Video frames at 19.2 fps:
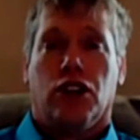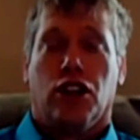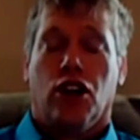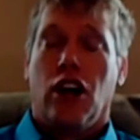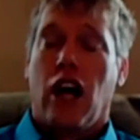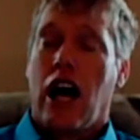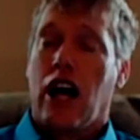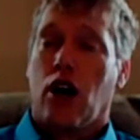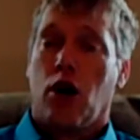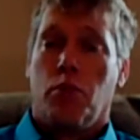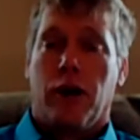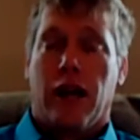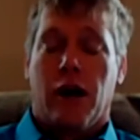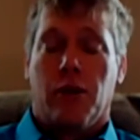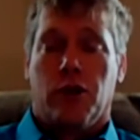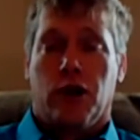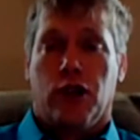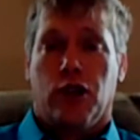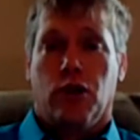you're not going to be
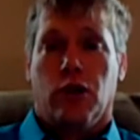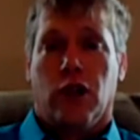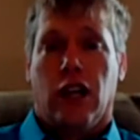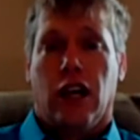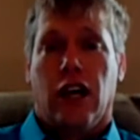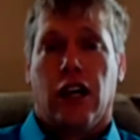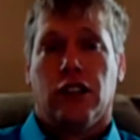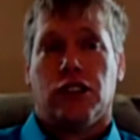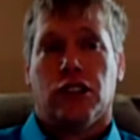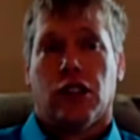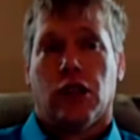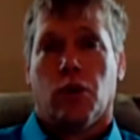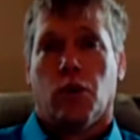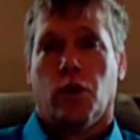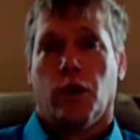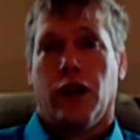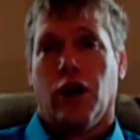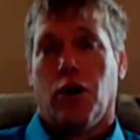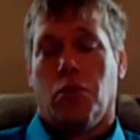able to do this, or
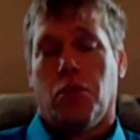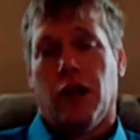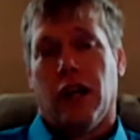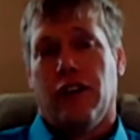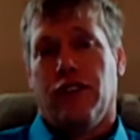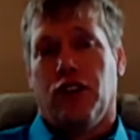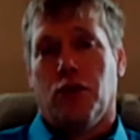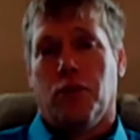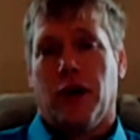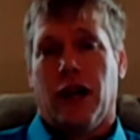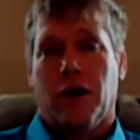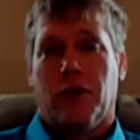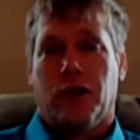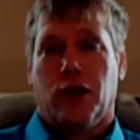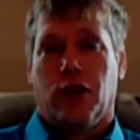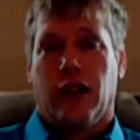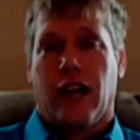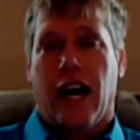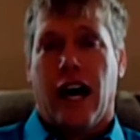we don't believe you'll be able
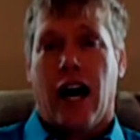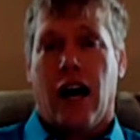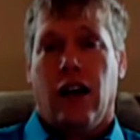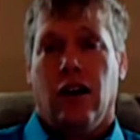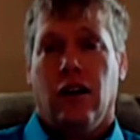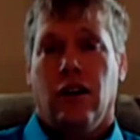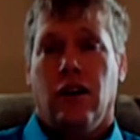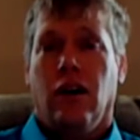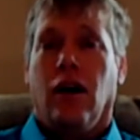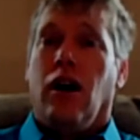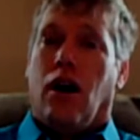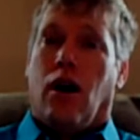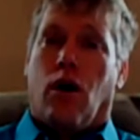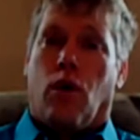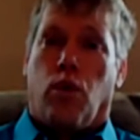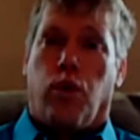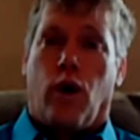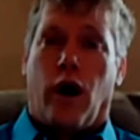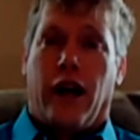to do that,
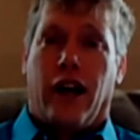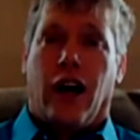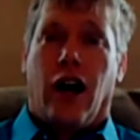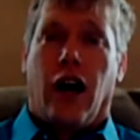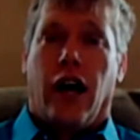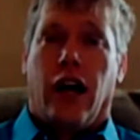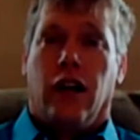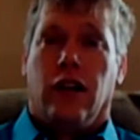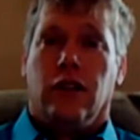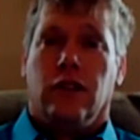why not?